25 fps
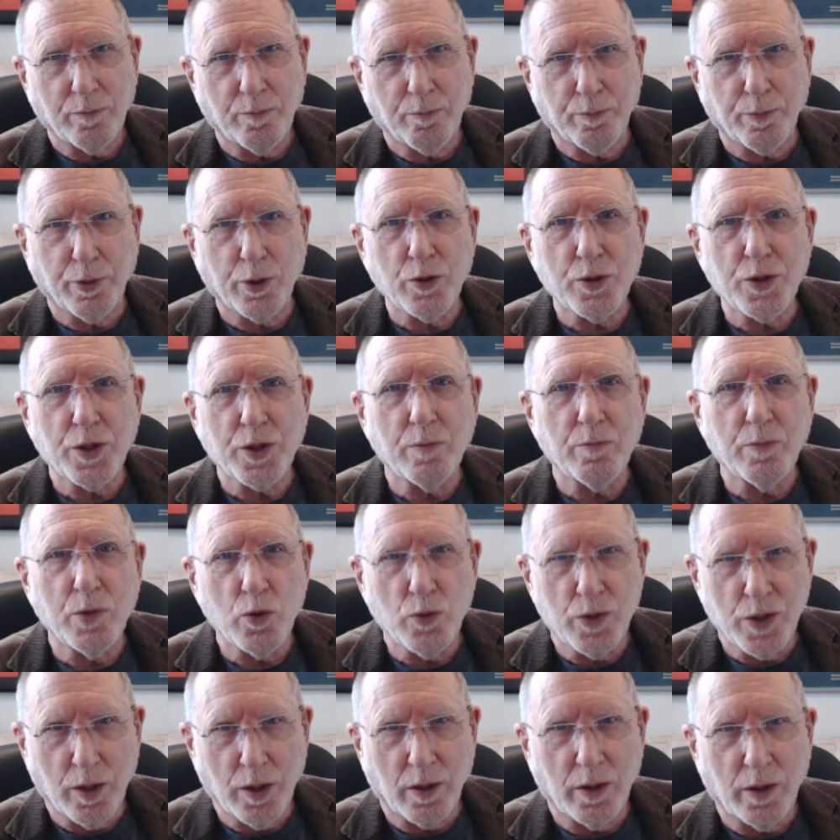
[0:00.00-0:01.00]
person,
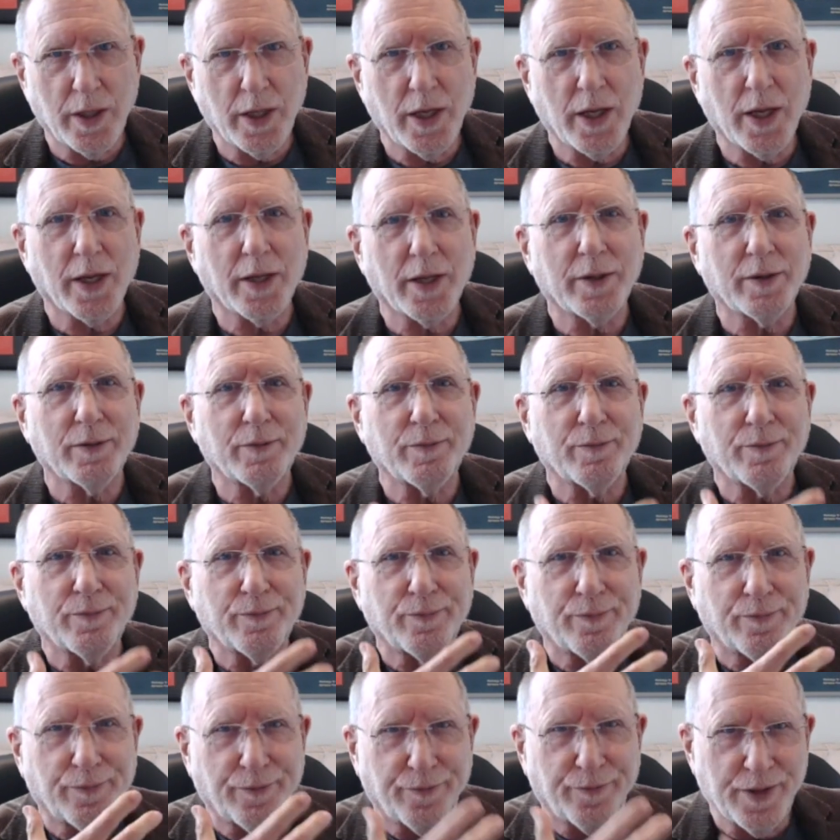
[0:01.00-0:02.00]
musically and
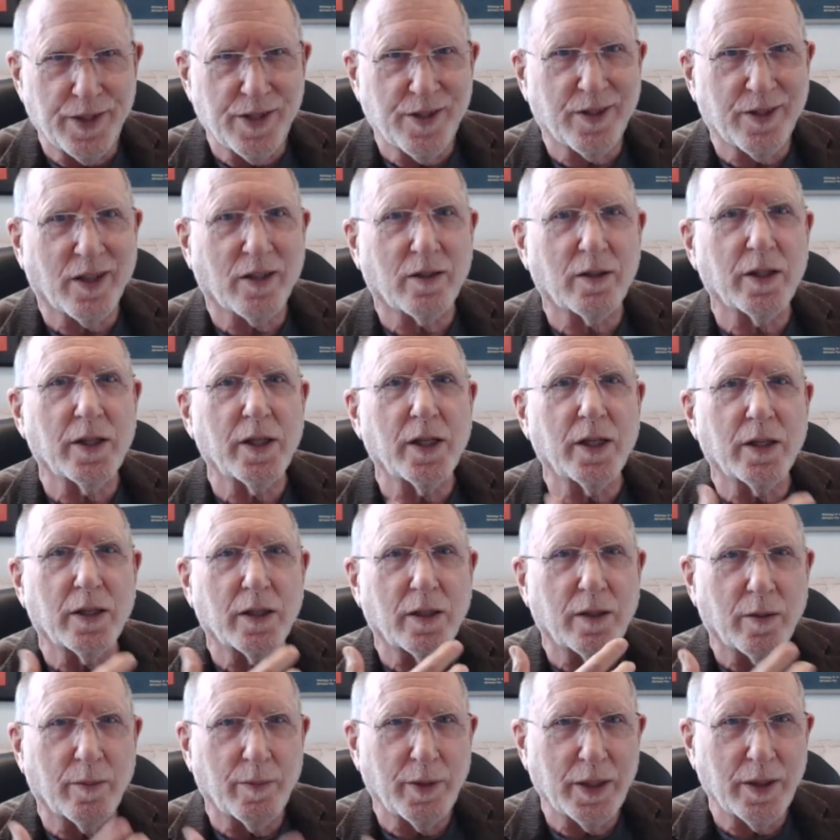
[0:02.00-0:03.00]
physically. And
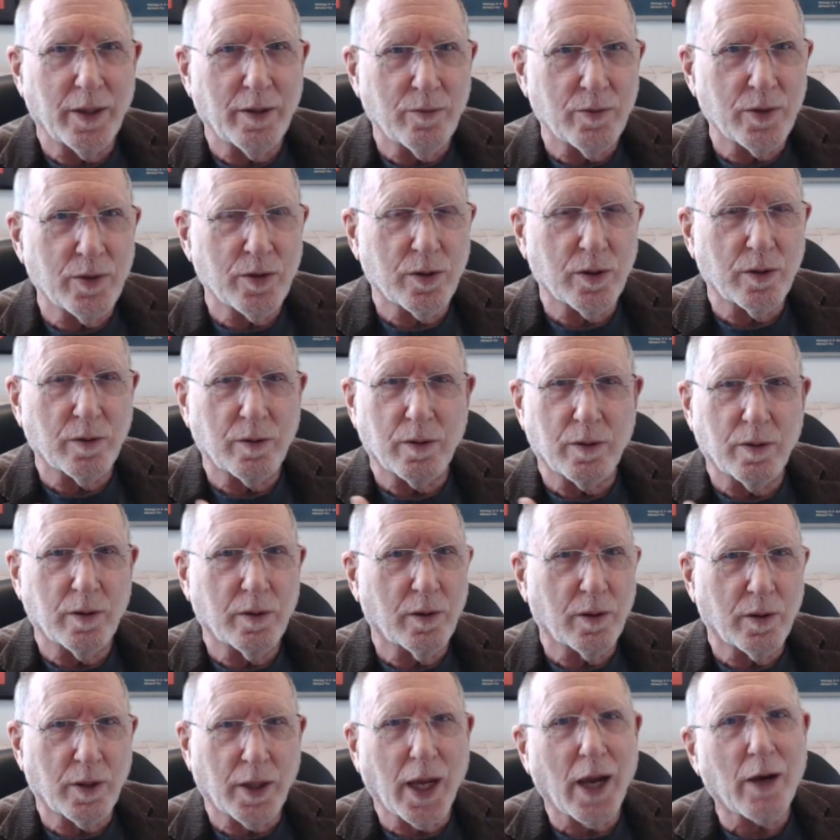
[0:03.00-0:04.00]
I mean, he was a
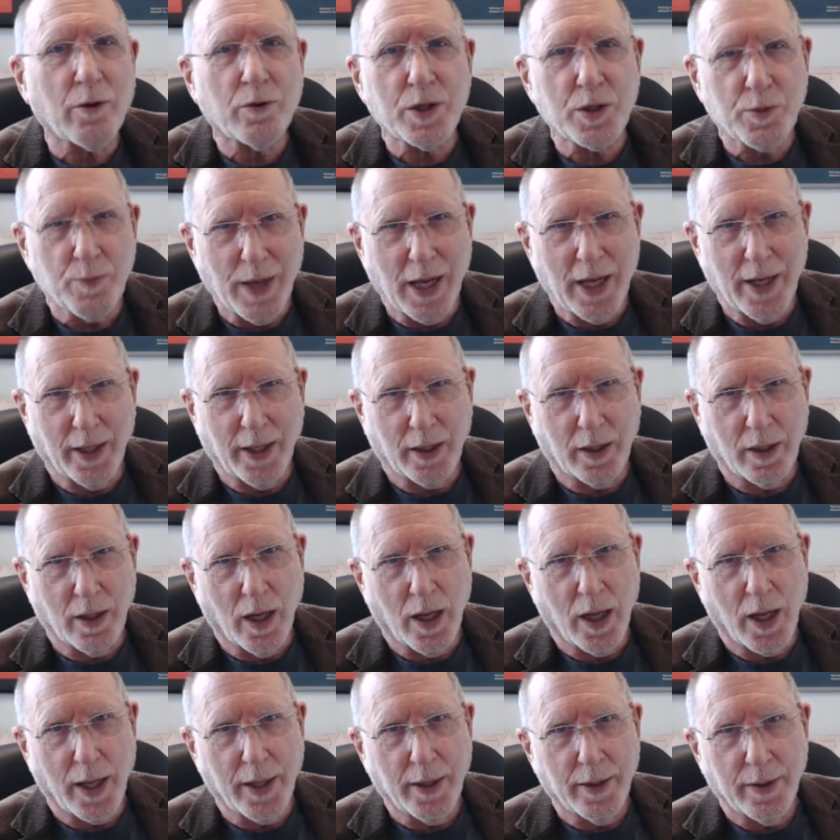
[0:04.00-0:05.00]
charismatic
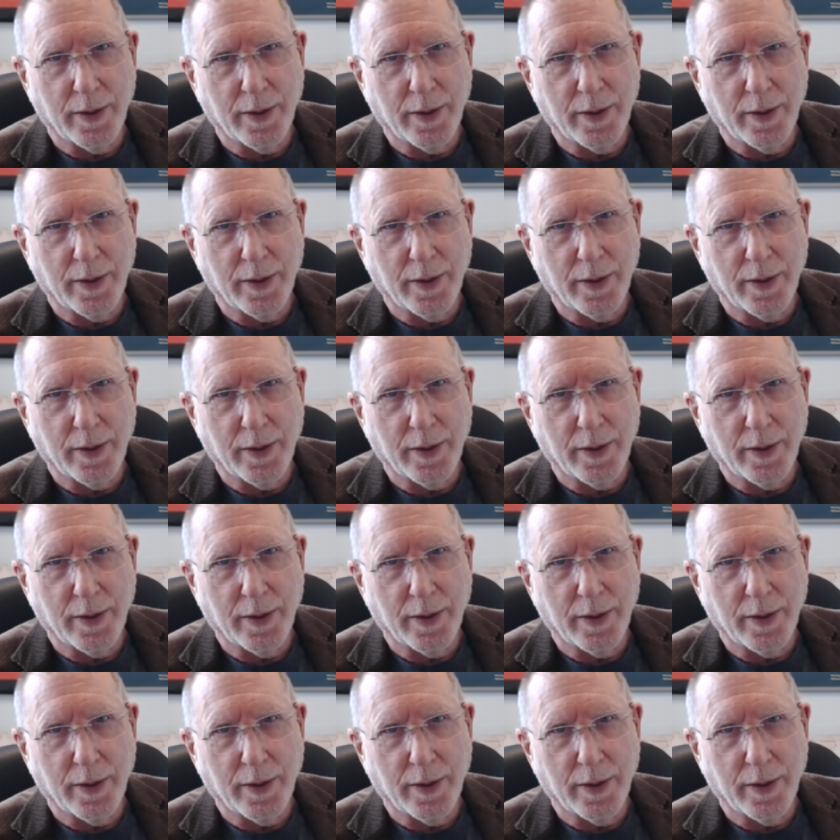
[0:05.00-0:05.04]
guy.